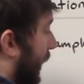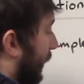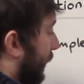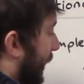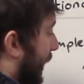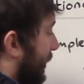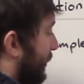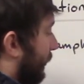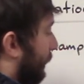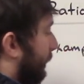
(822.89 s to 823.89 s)

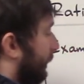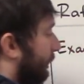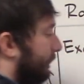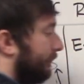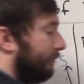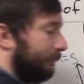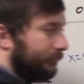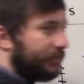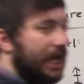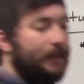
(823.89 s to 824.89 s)
cancel
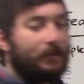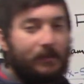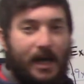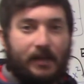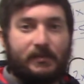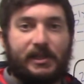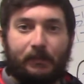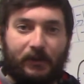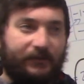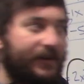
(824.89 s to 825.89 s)
top and bottom,
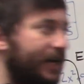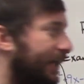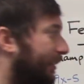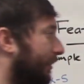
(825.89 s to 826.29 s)
simplify.